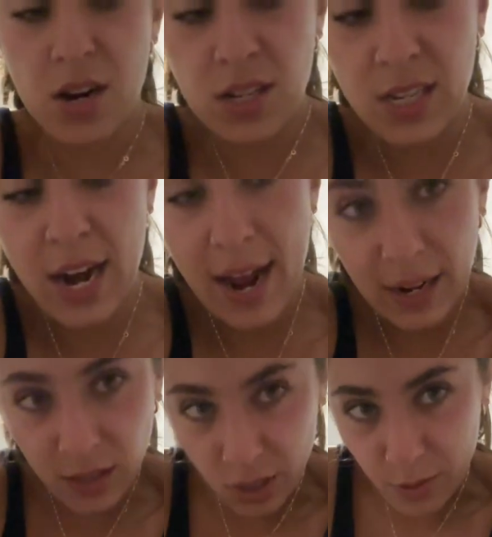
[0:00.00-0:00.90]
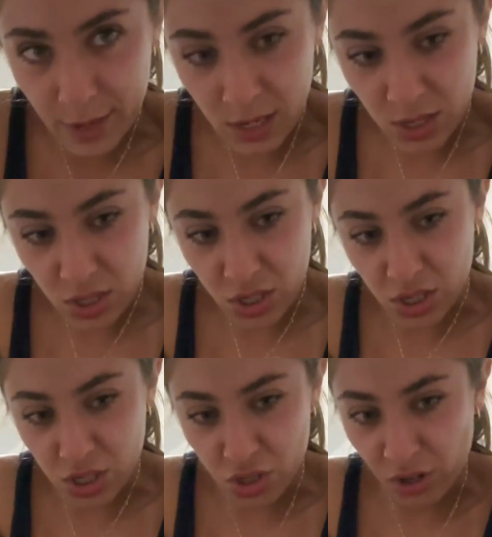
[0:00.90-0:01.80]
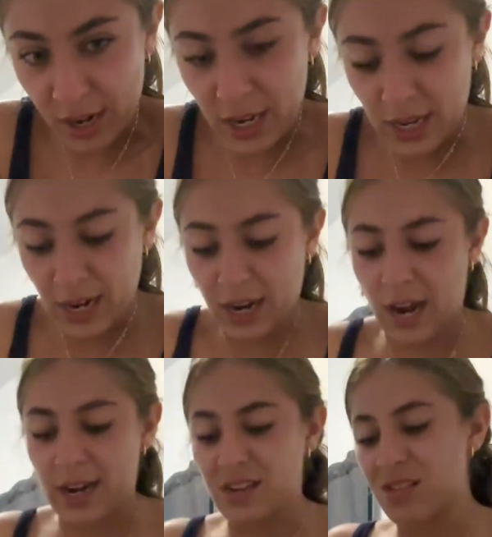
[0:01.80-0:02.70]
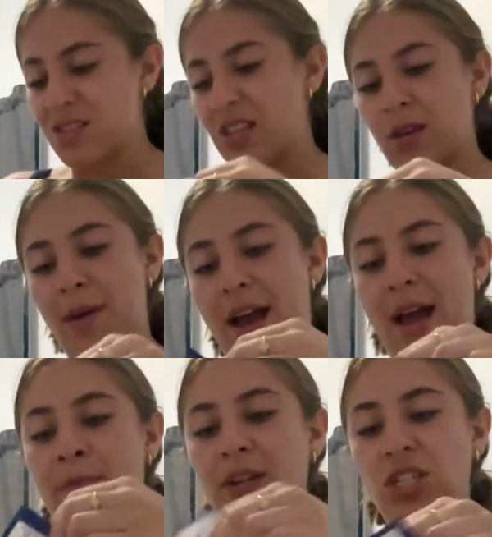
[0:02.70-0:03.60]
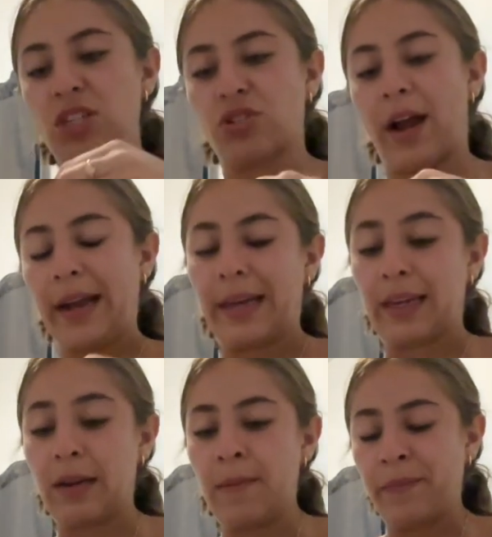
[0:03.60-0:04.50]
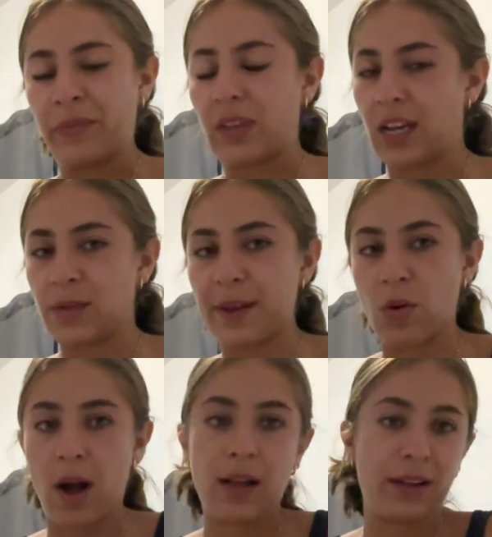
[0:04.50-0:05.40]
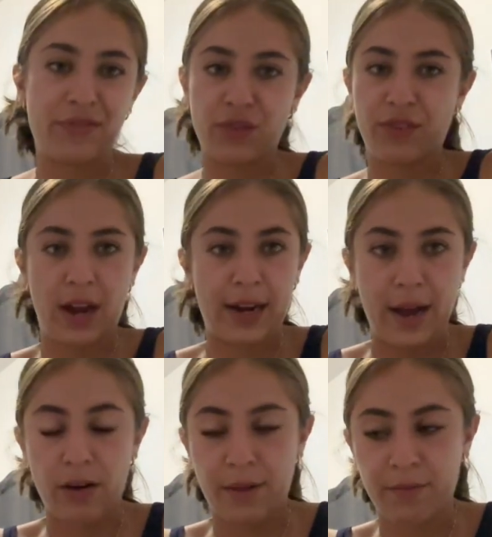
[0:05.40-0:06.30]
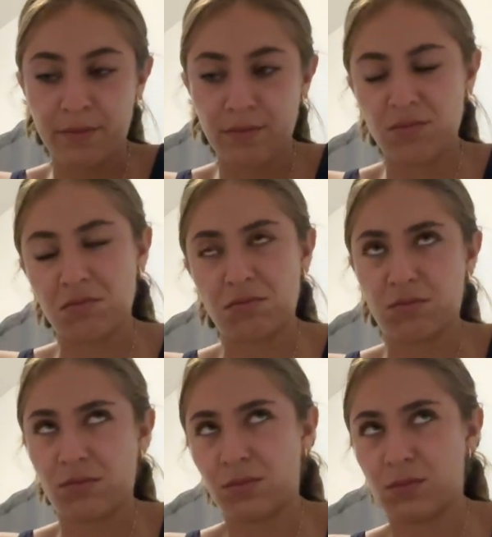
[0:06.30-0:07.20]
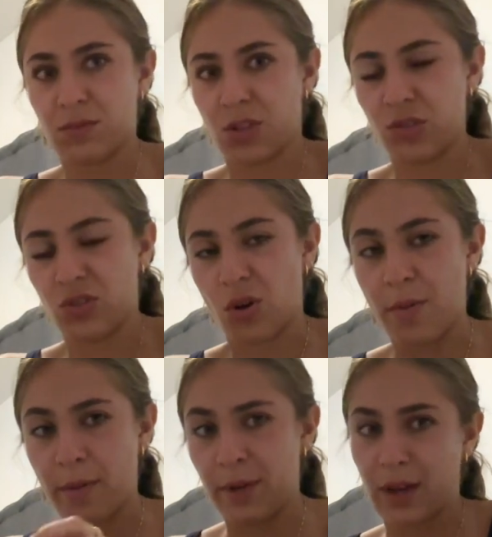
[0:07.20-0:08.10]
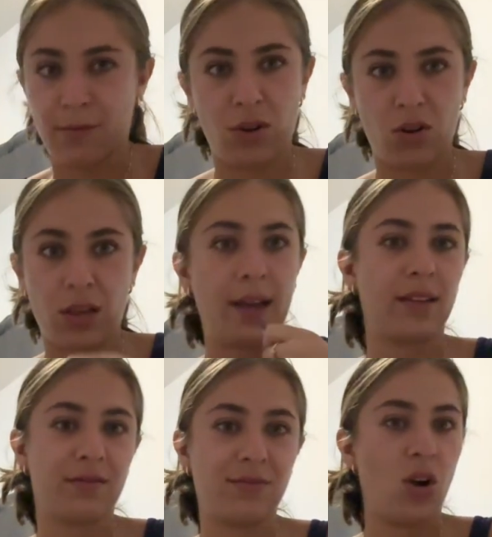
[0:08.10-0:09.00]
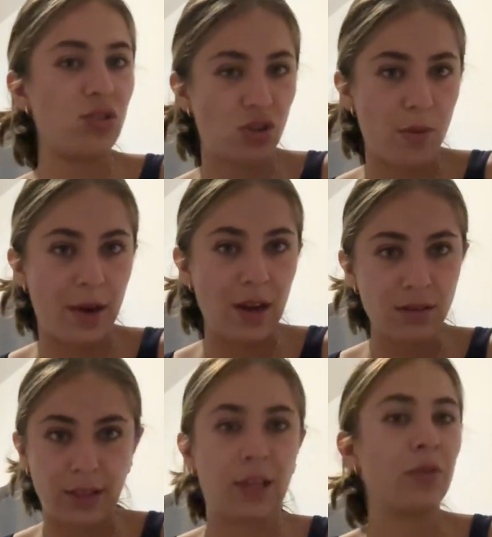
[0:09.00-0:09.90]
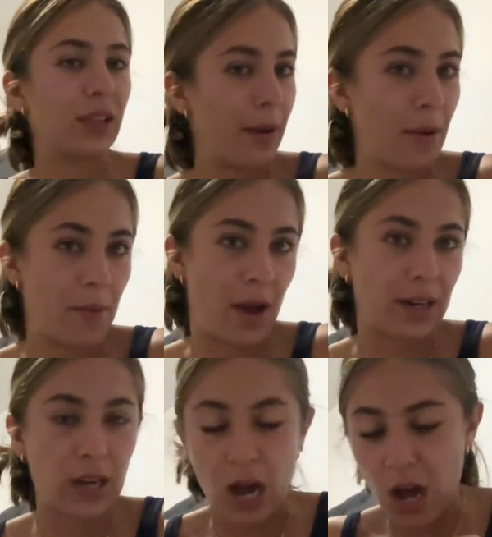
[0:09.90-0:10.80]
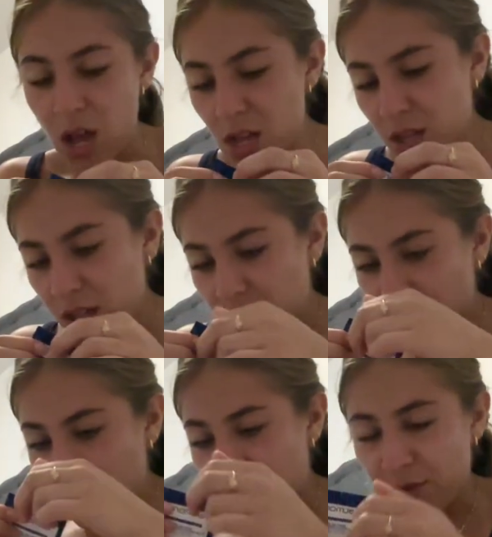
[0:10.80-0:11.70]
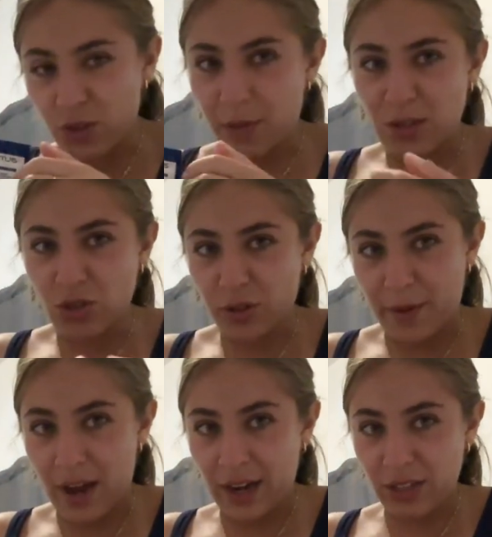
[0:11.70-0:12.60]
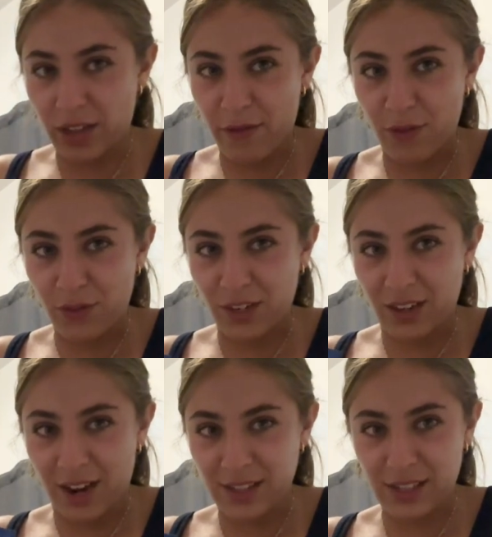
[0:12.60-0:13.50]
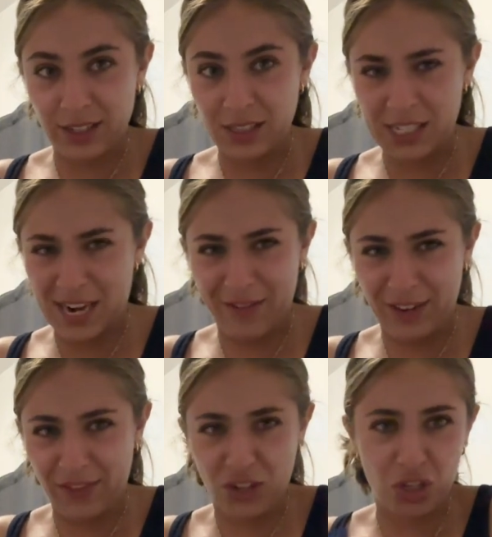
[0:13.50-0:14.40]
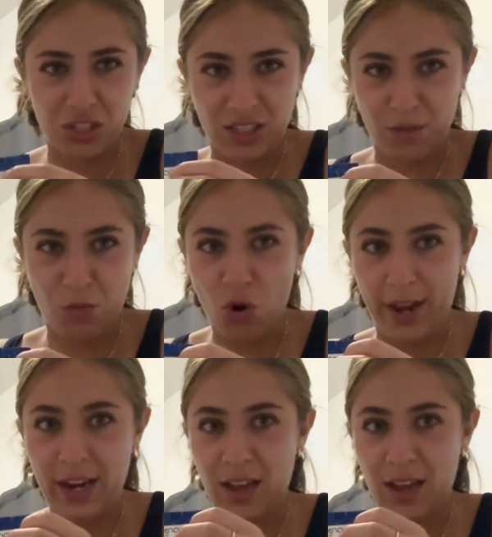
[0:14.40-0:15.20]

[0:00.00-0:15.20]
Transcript: today I had a little bit to drink, and I kind of didn't think about how much I drank, and it's been a while. I feel fine now. I'm not sober, but I'm not like not sober. Like, you wouldn't let me behind a car. And I've also been talking about Hydrolite 59 seconds and haven't even gotten to the point.